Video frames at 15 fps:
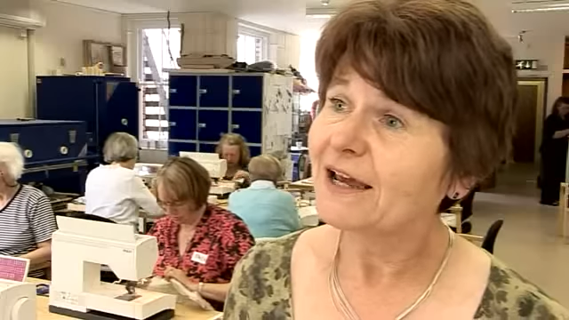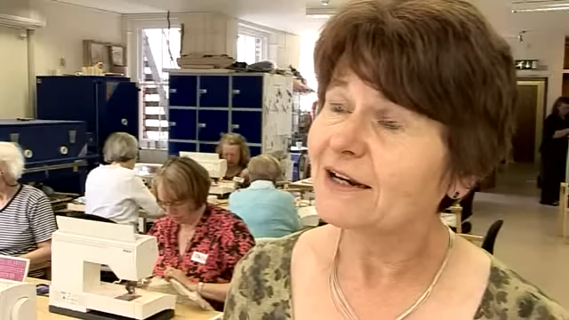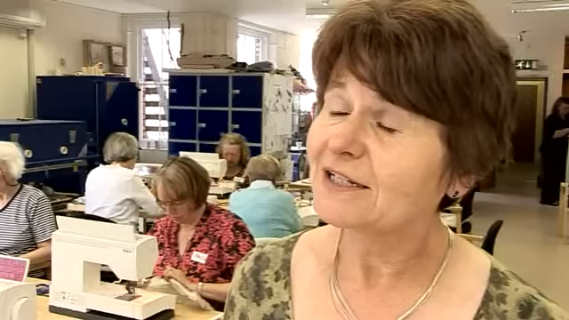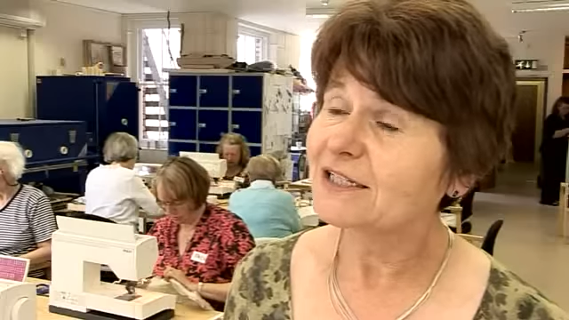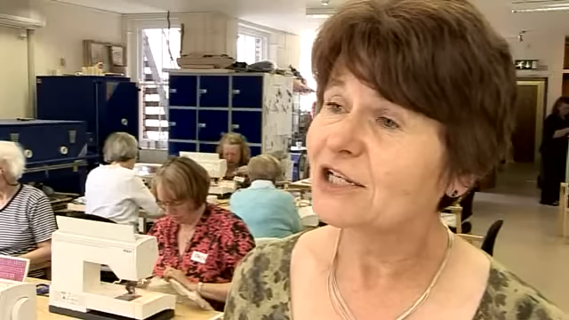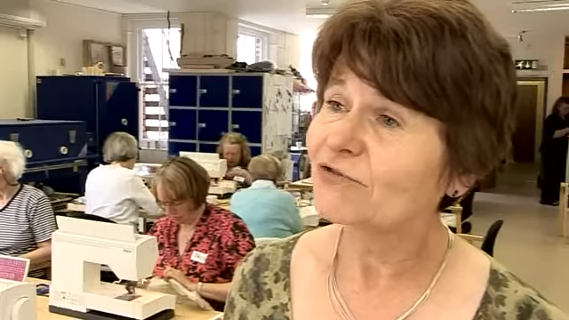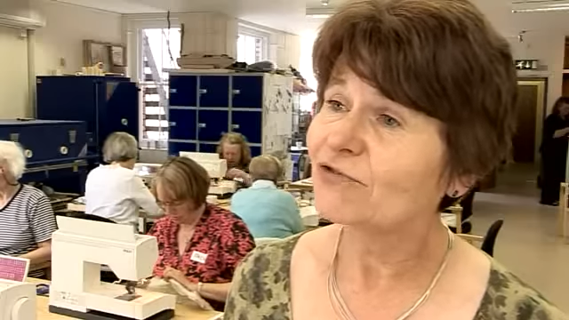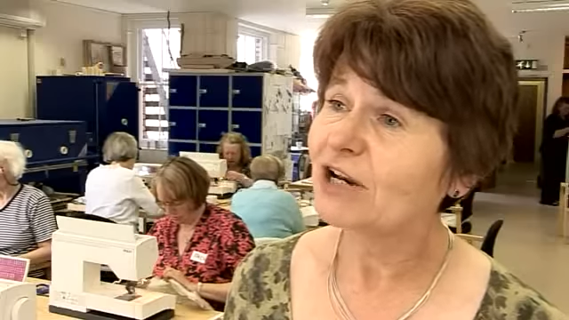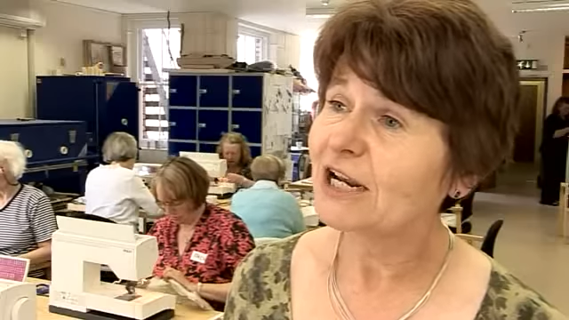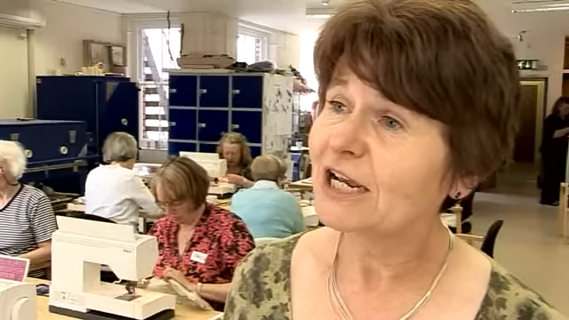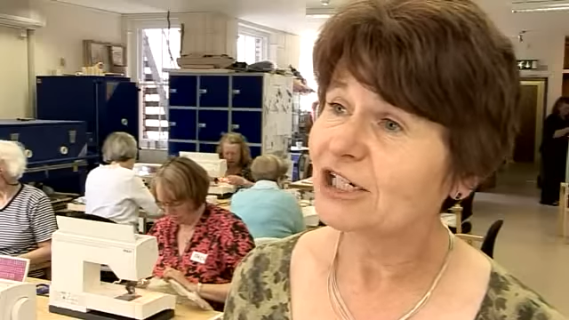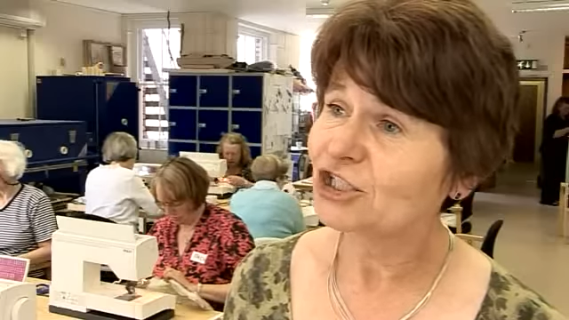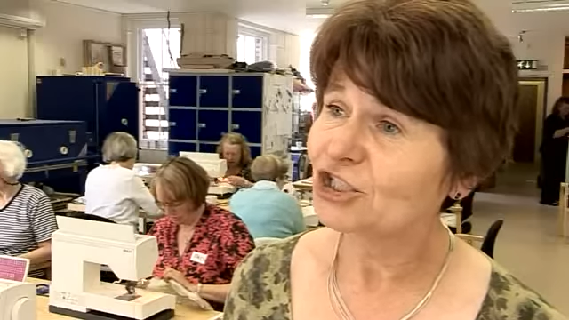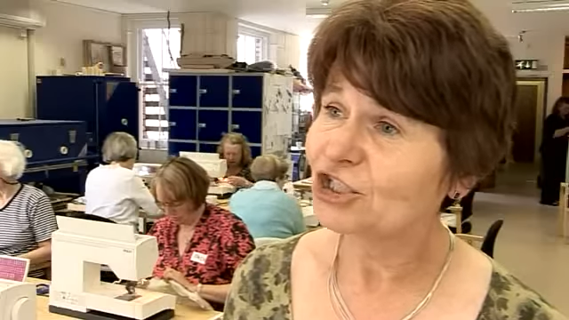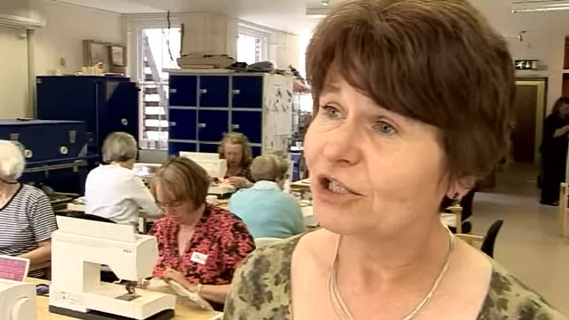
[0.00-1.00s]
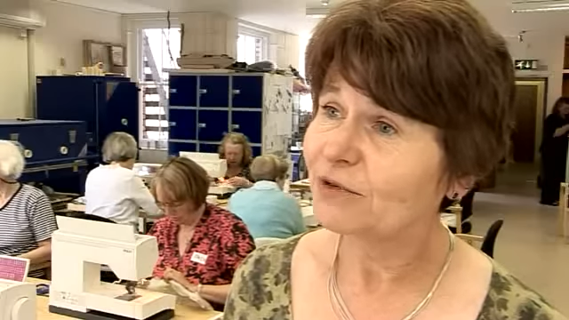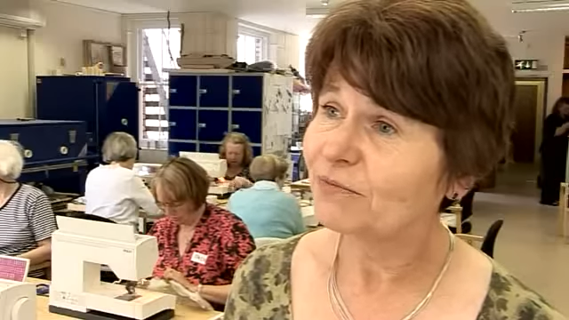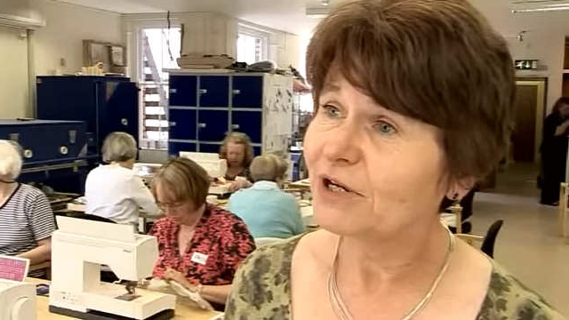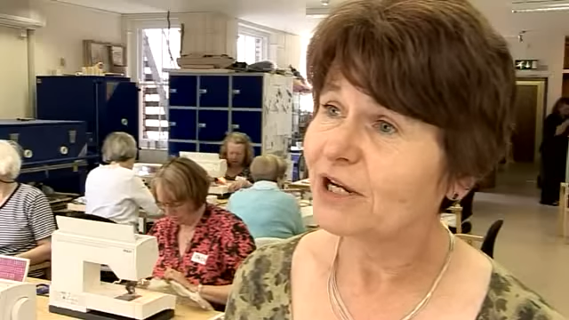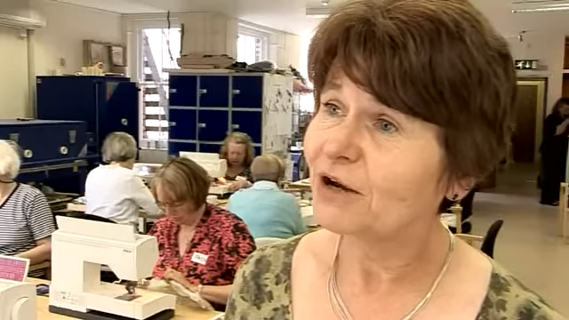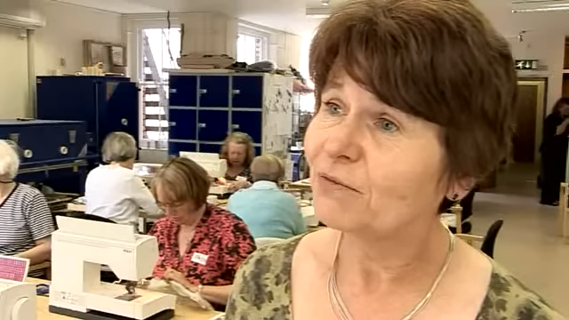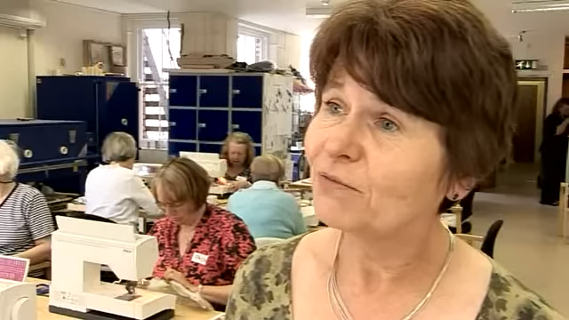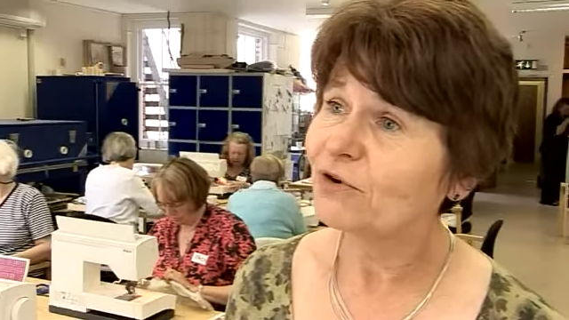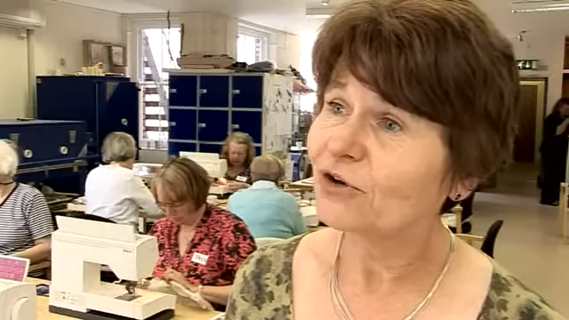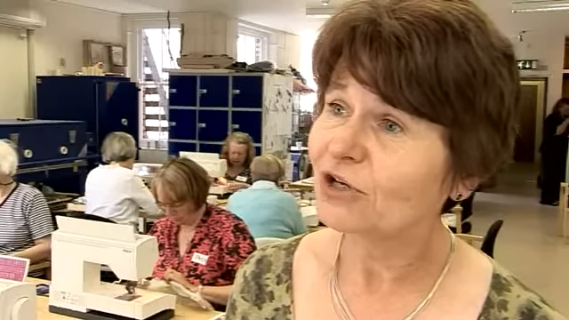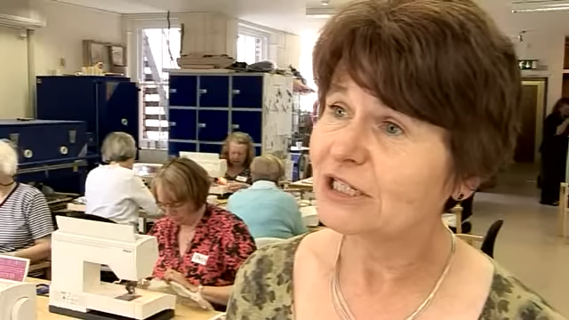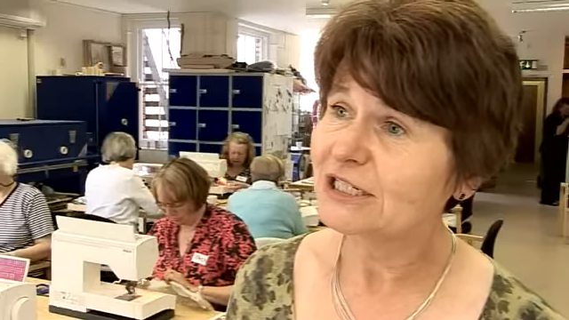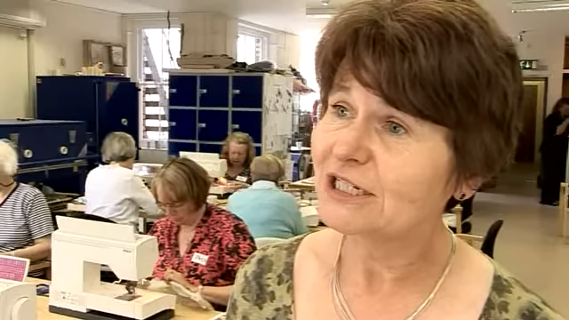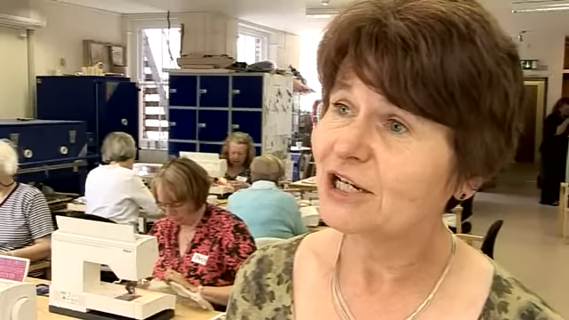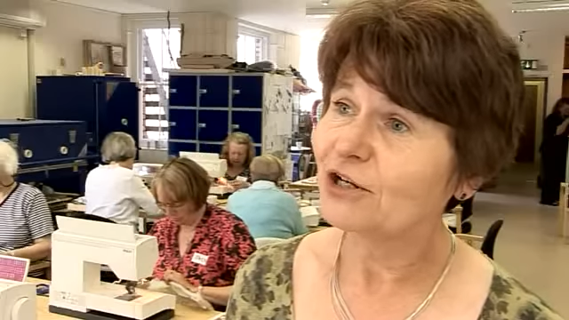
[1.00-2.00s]
and it's a relationship we hope will
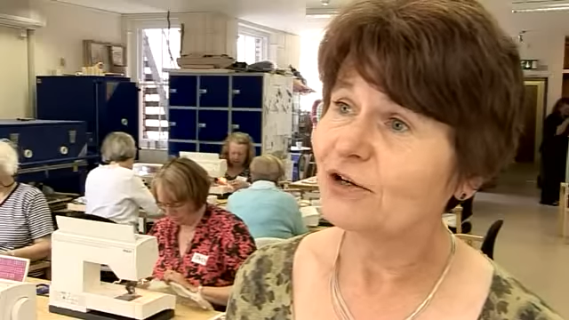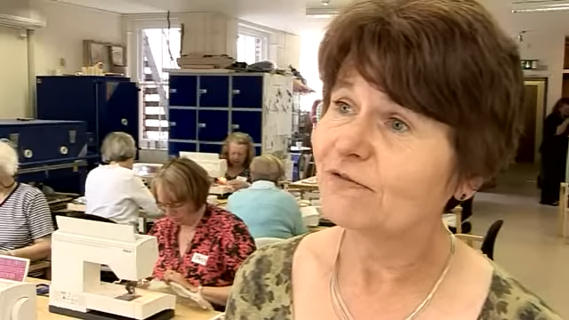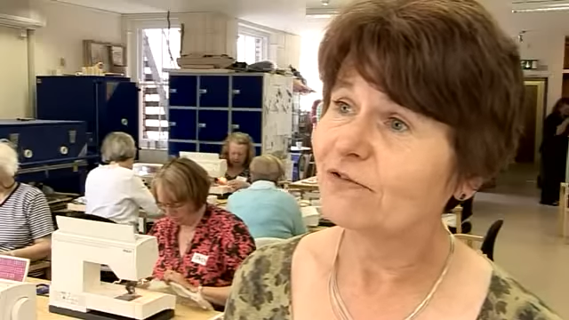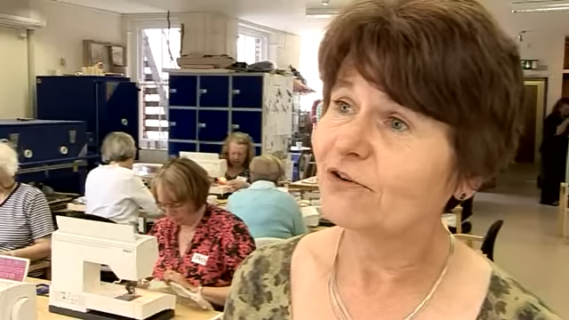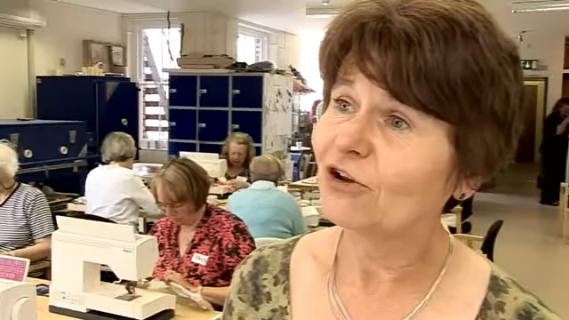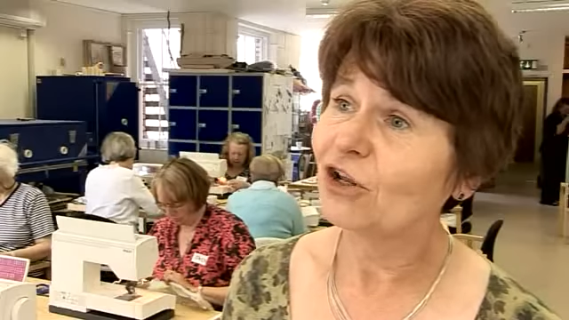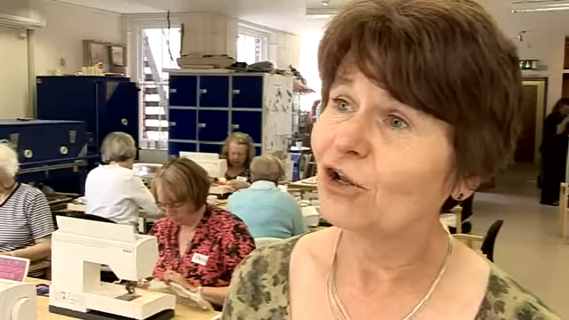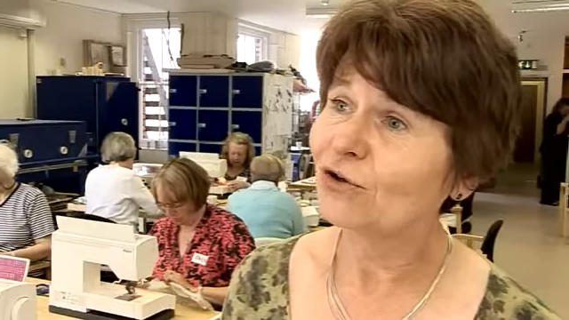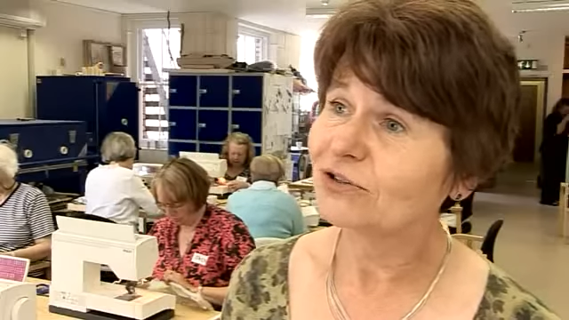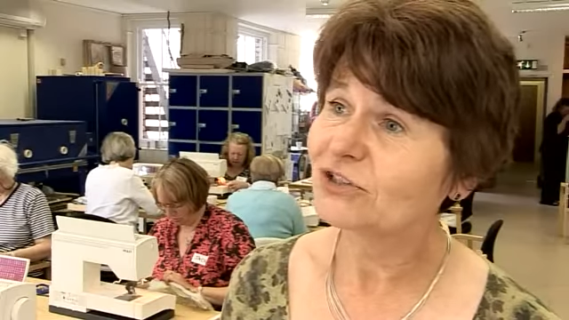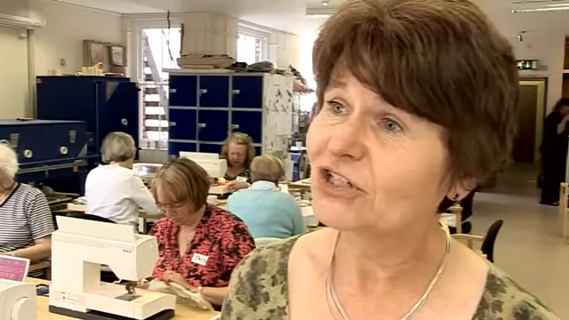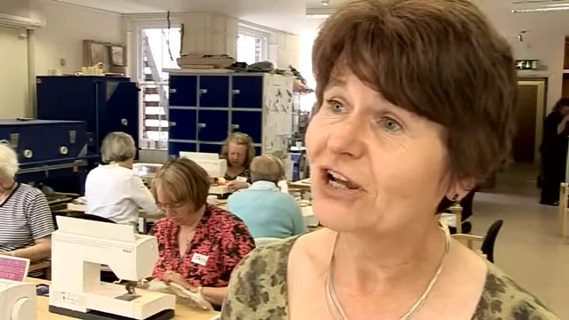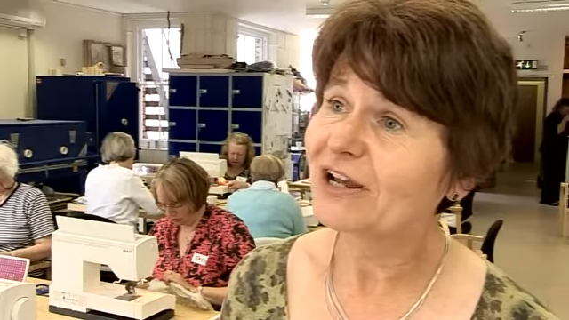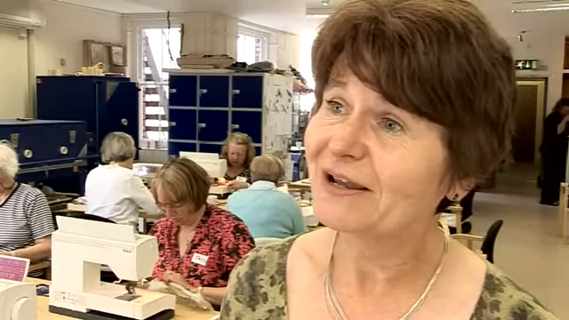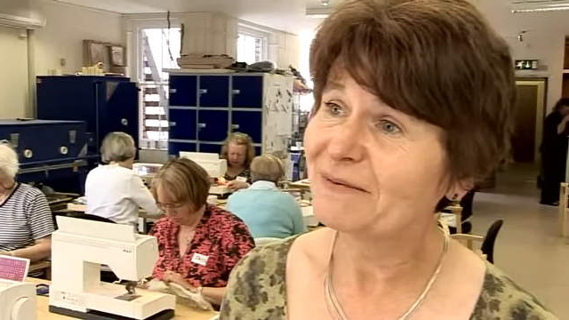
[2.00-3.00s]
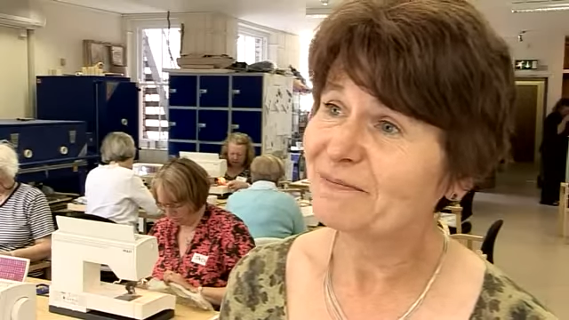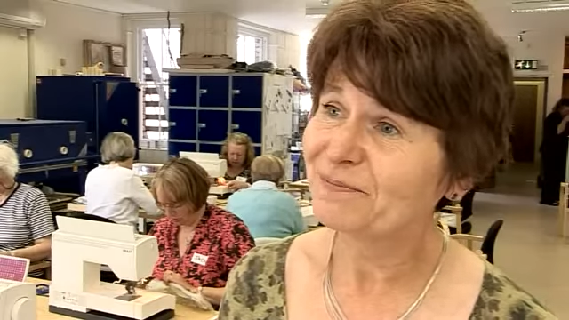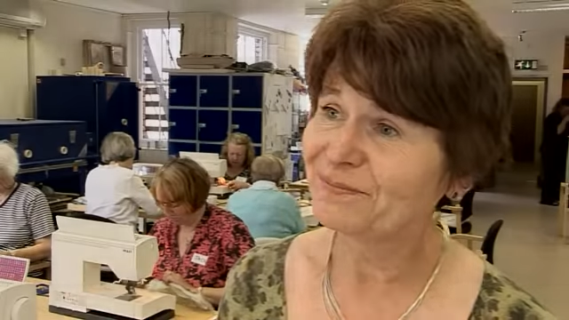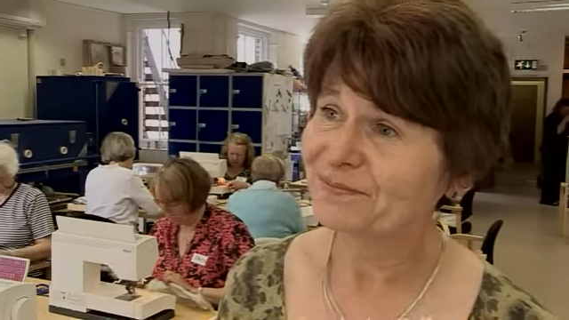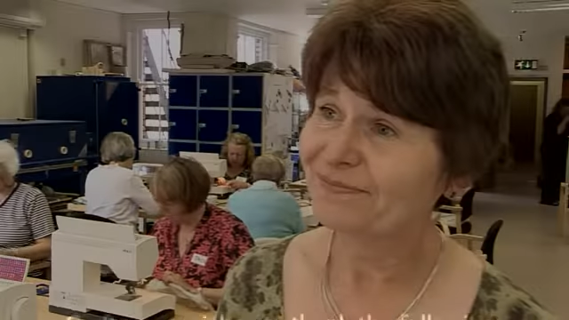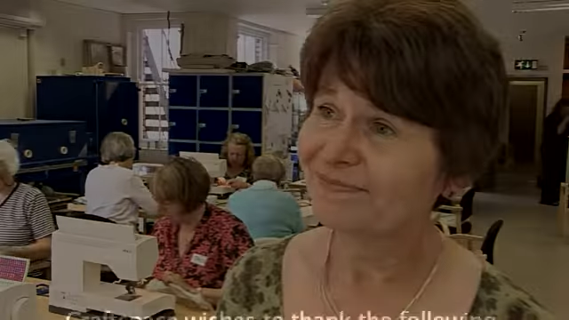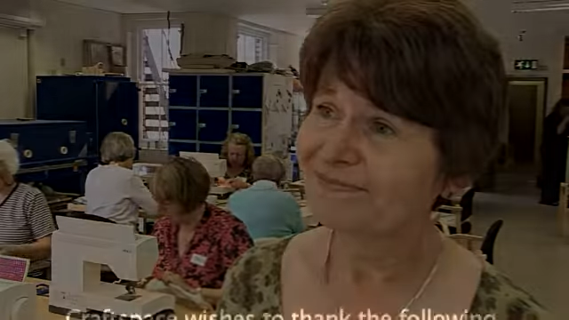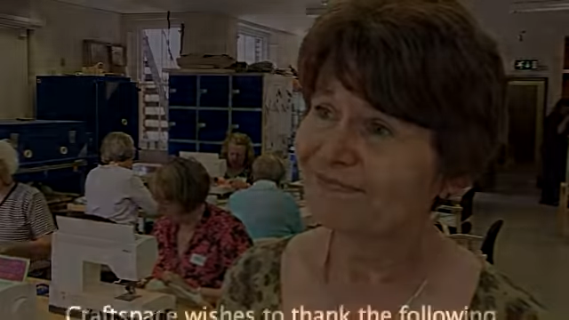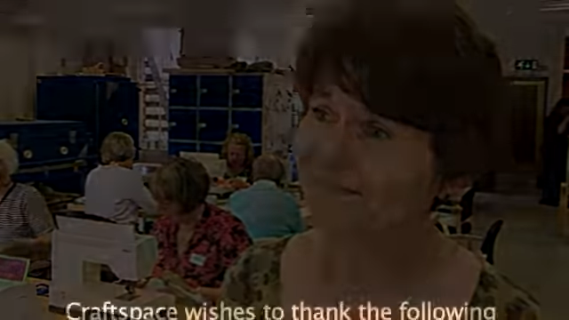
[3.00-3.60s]
continue for a long time.